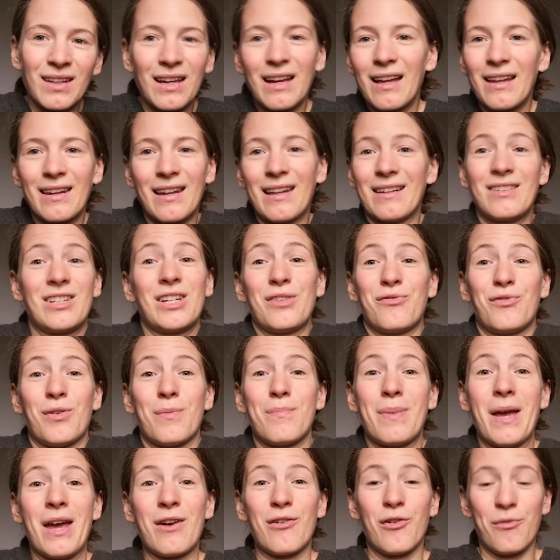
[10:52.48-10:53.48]
a
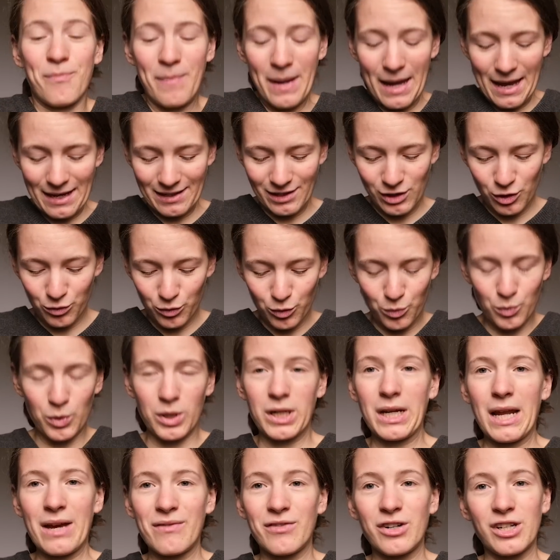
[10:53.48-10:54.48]
different pair of pants, so you would
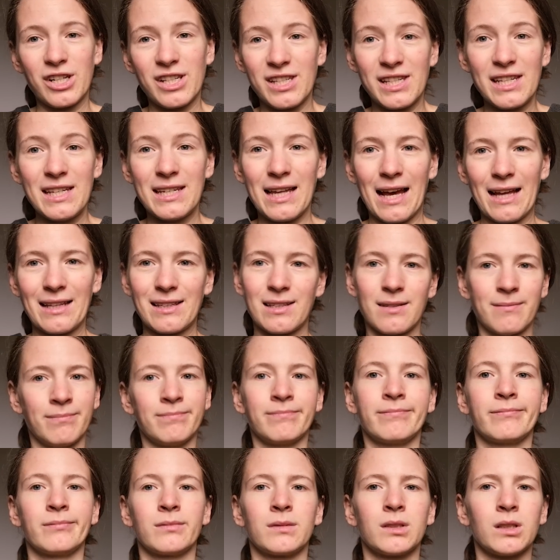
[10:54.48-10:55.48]
never see that
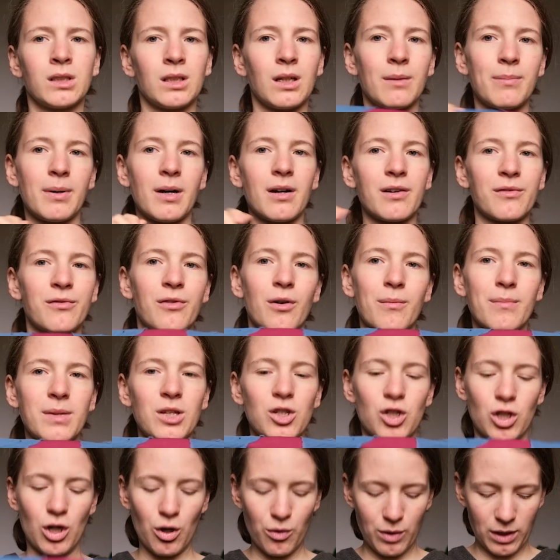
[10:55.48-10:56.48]
apart from me
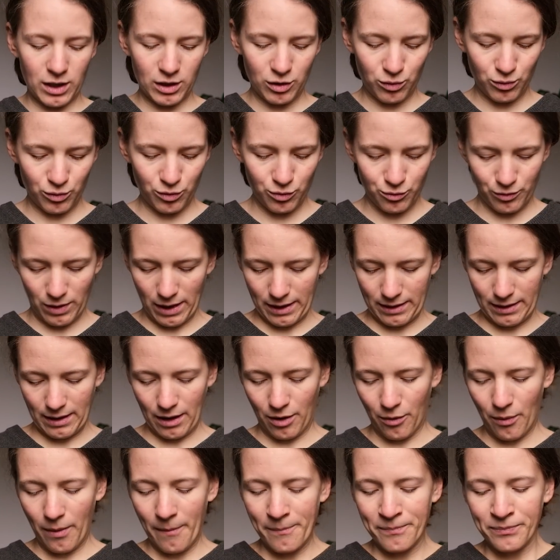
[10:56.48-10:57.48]
showing it to you right
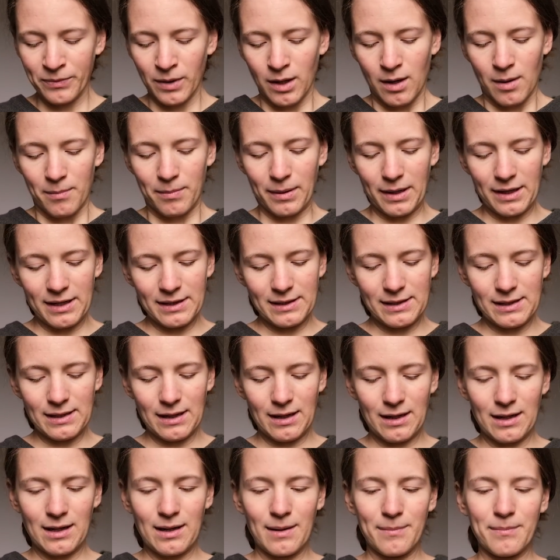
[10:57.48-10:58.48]
now. But
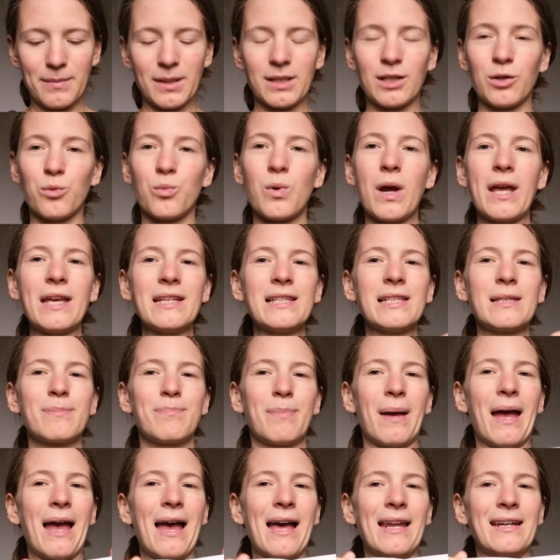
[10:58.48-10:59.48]
the
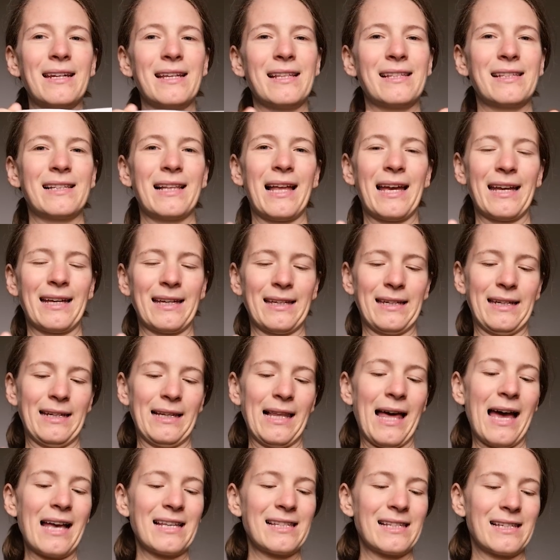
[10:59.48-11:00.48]
waistband, it's like an
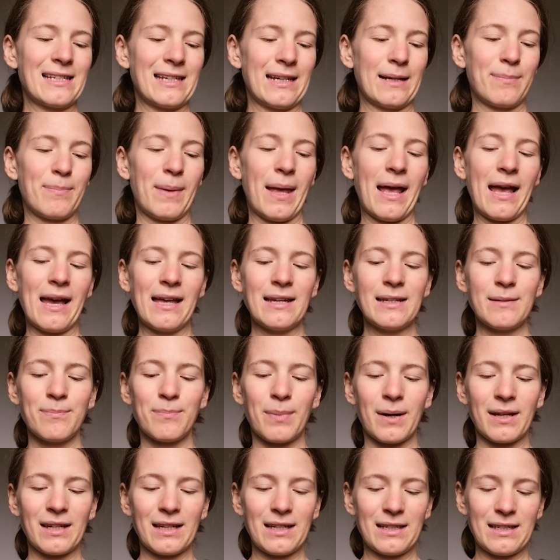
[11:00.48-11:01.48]
elastic band,
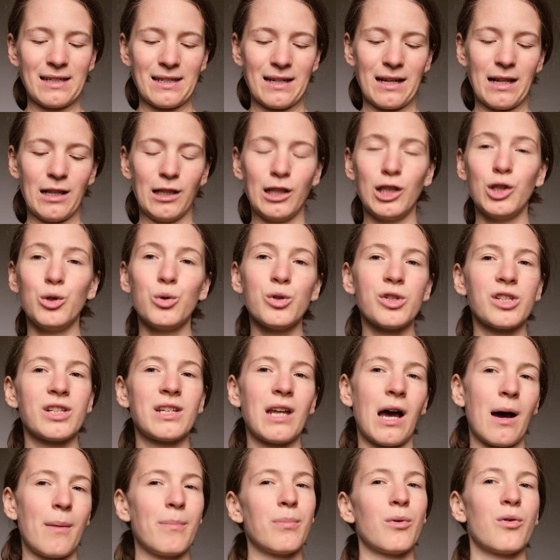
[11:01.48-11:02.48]
but it
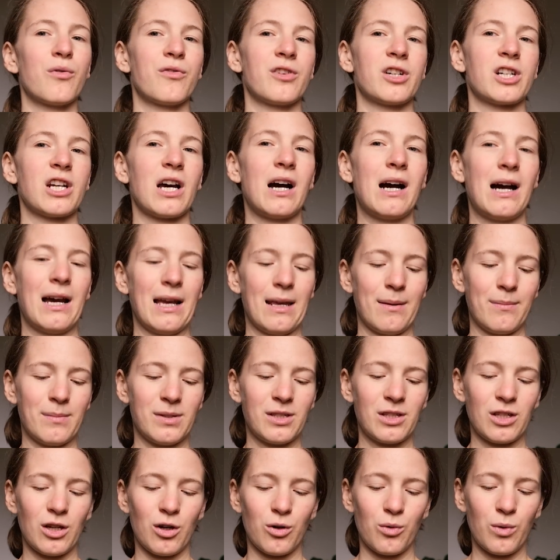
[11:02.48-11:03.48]
loosened up over time,
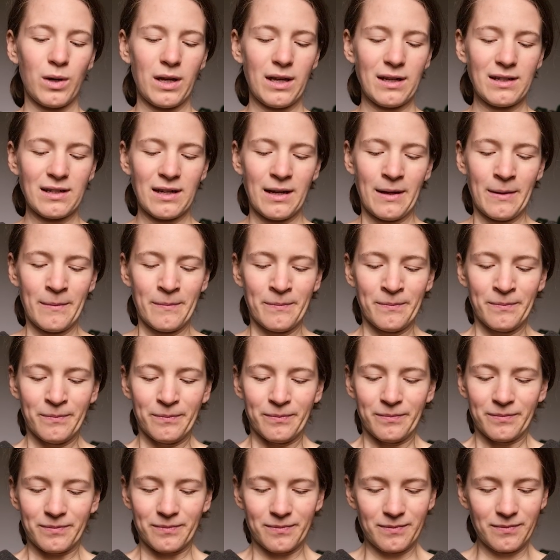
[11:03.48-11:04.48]
so it
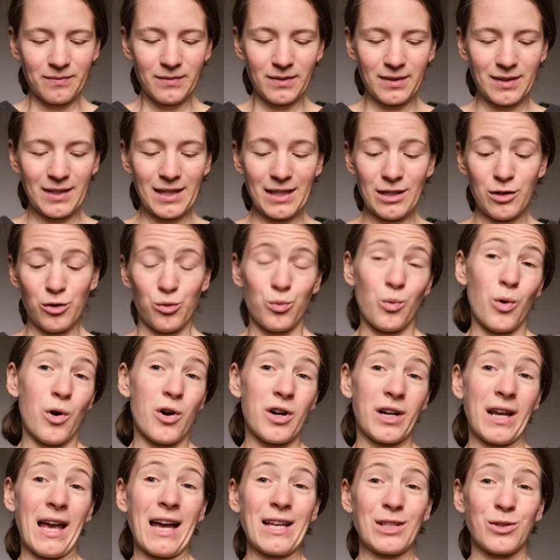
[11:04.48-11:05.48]
didn't
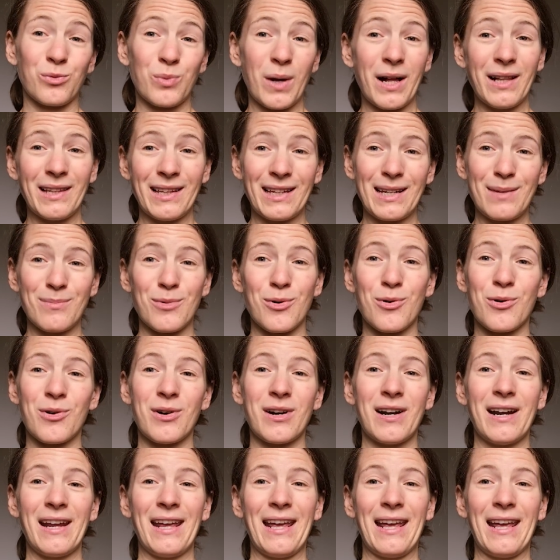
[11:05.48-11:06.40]
work as well anymore,